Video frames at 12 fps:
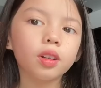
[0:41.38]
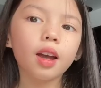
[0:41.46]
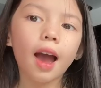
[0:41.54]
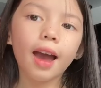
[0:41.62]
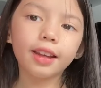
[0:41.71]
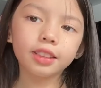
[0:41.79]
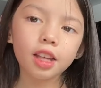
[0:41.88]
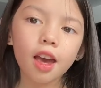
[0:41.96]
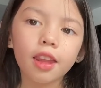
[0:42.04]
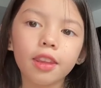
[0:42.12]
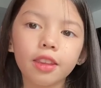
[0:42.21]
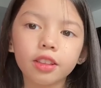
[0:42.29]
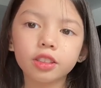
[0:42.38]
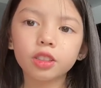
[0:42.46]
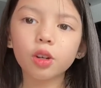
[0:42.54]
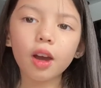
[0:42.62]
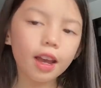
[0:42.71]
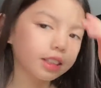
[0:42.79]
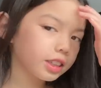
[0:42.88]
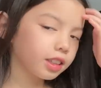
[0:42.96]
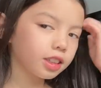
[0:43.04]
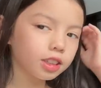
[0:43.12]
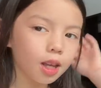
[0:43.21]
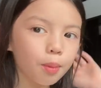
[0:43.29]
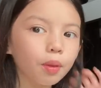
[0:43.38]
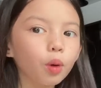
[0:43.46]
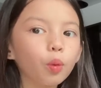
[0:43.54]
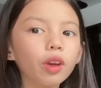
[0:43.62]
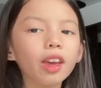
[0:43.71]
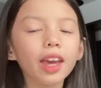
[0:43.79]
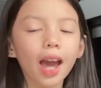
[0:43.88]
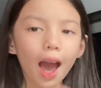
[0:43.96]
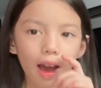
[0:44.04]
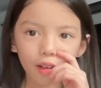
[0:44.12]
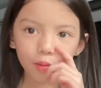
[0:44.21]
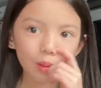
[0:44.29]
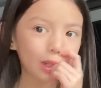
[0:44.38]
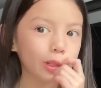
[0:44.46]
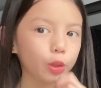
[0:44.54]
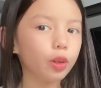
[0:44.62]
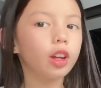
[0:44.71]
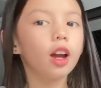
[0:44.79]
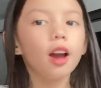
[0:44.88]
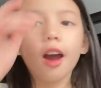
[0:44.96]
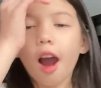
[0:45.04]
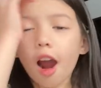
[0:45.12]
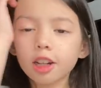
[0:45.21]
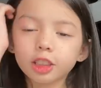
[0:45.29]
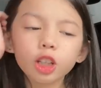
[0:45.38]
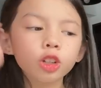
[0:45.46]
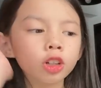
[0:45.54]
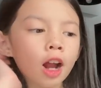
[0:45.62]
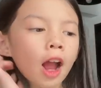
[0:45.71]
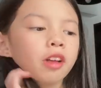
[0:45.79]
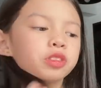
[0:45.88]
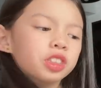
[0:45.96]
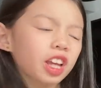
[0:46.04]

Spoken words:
Guys. So guys, this summer we have been doing arts and crafts